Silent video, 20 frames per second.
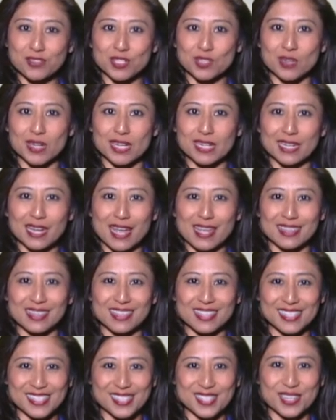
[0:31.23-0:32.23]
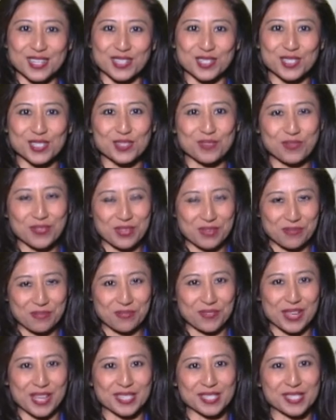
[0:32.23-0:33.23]
screened at this year's Film
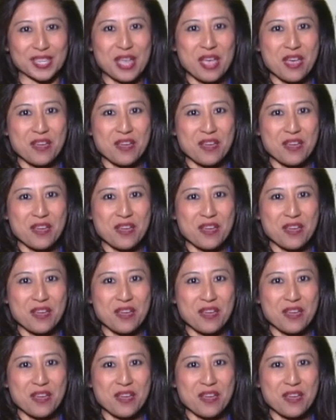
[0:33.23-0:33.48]
Fest.